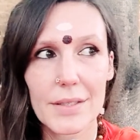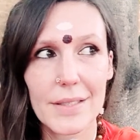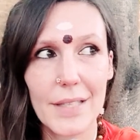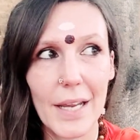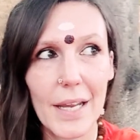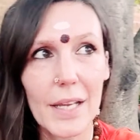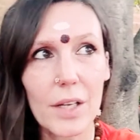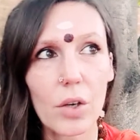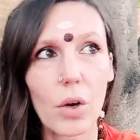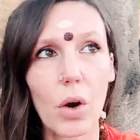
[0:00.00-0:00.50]

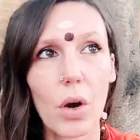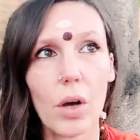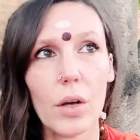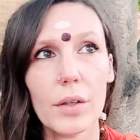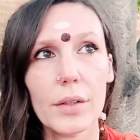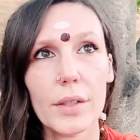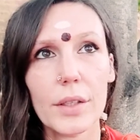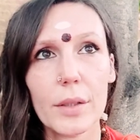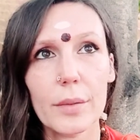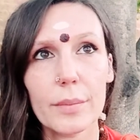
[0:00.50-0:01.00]
take
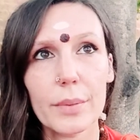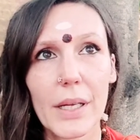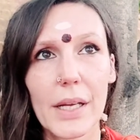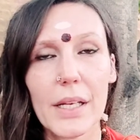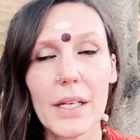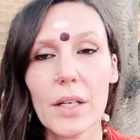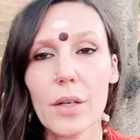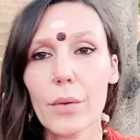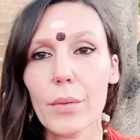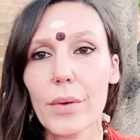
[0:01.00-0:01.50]
on
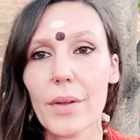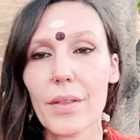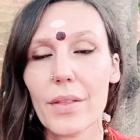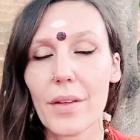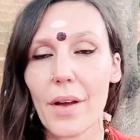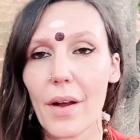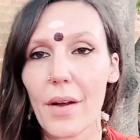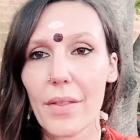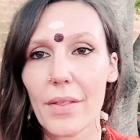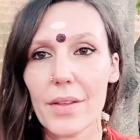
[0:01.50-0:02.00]
completing
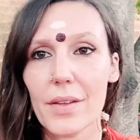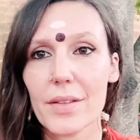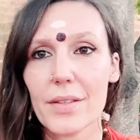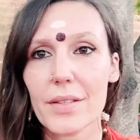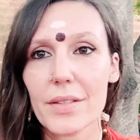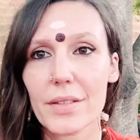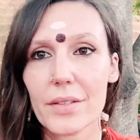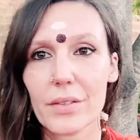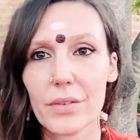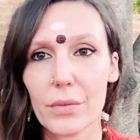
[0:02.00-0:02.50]
with others
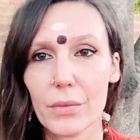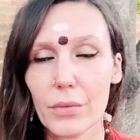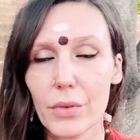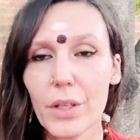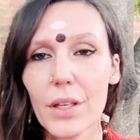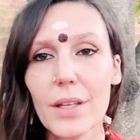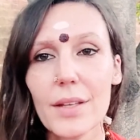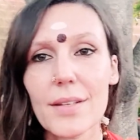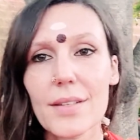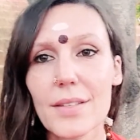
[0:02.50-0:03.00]

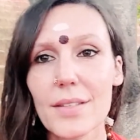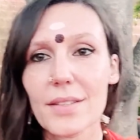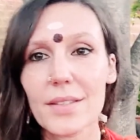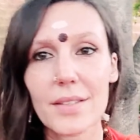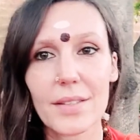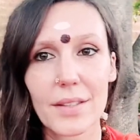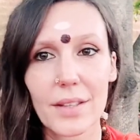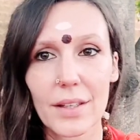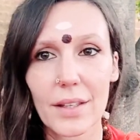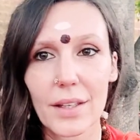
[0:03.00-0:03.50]
really
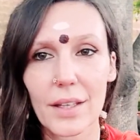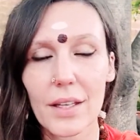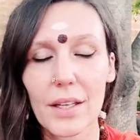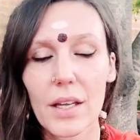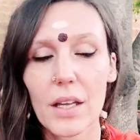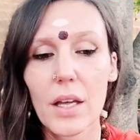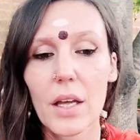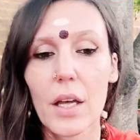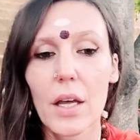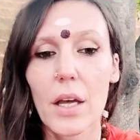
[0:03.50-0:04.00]

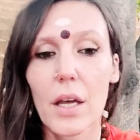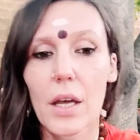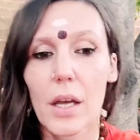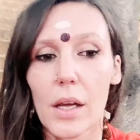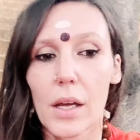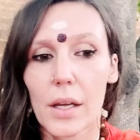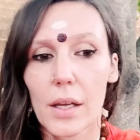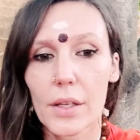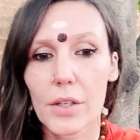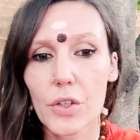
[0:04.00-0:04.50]
sincerely.
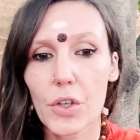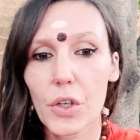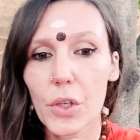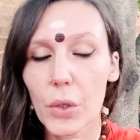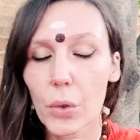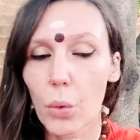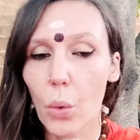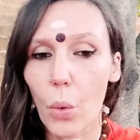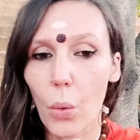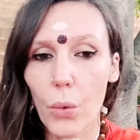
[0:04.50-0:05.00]
You
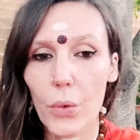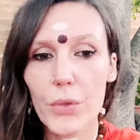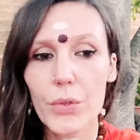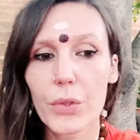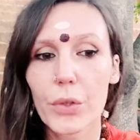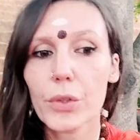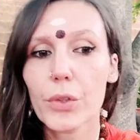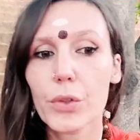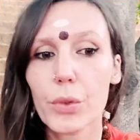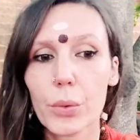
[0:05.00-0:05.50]
can
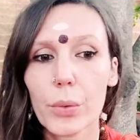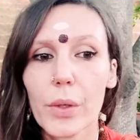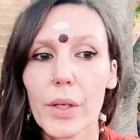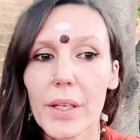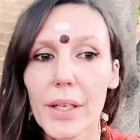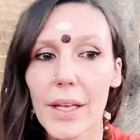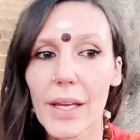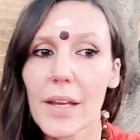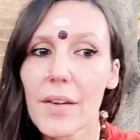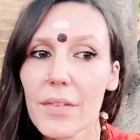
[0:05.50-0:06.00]
also do
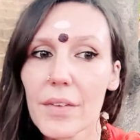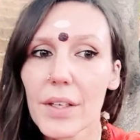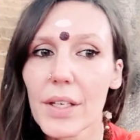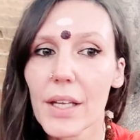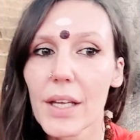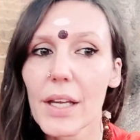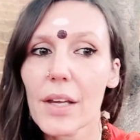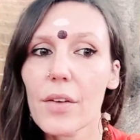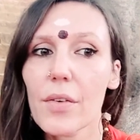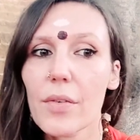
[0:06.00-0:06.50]
it even
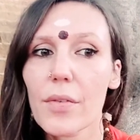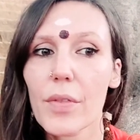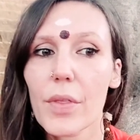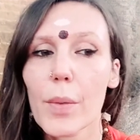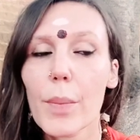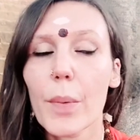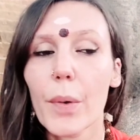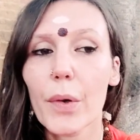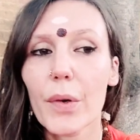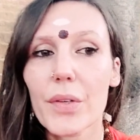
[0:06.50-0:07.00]
if
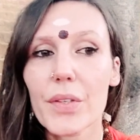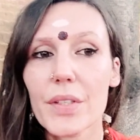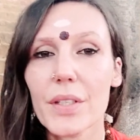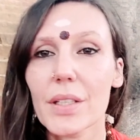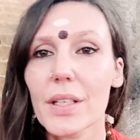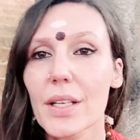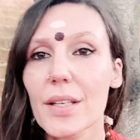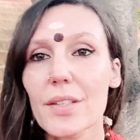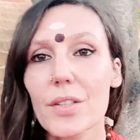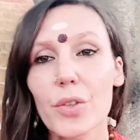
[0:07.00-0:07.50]
the
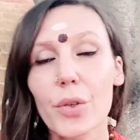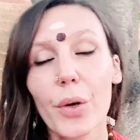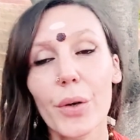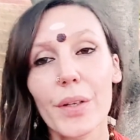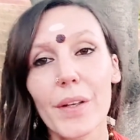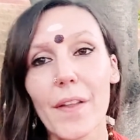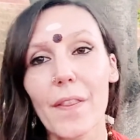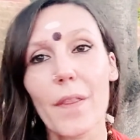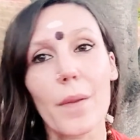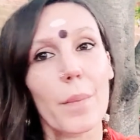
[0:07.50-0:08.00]
person is
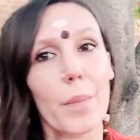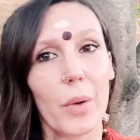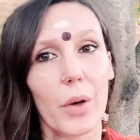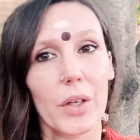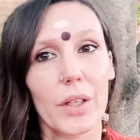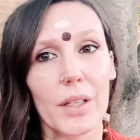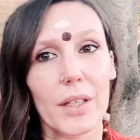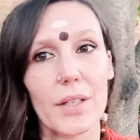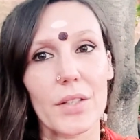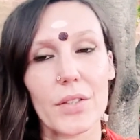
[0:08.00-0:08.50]
not in the
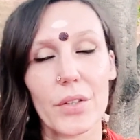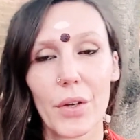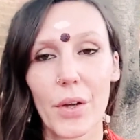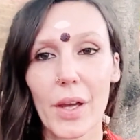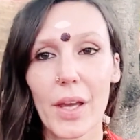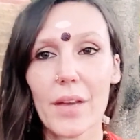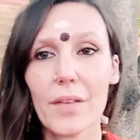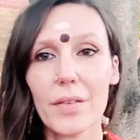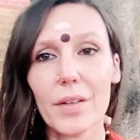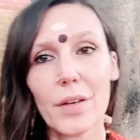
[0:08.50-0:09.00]
body. So
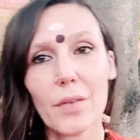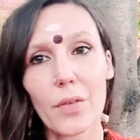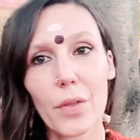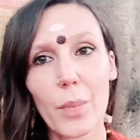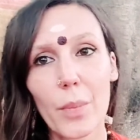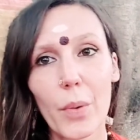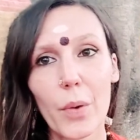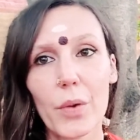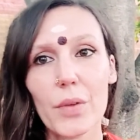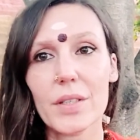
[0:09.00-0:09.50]
even if the
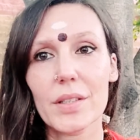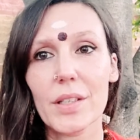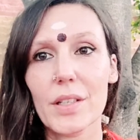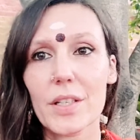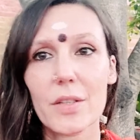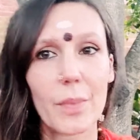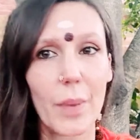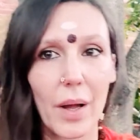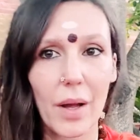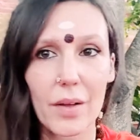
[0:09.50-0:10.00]
person
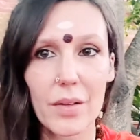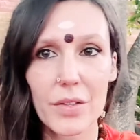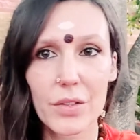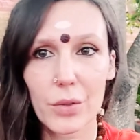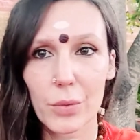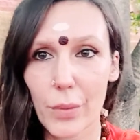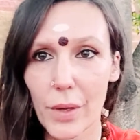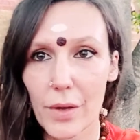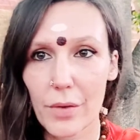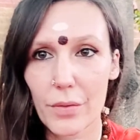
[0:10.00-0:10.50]
has
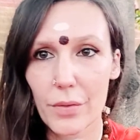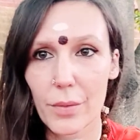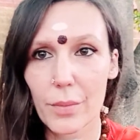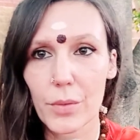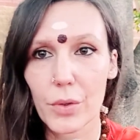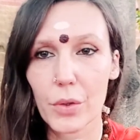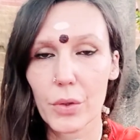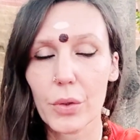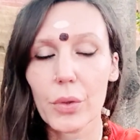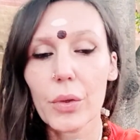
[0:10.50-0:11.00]
passed away
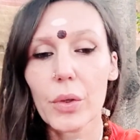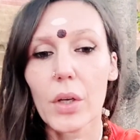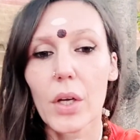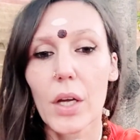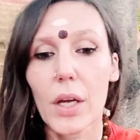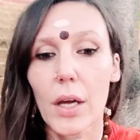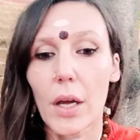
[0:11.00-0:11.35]
from you,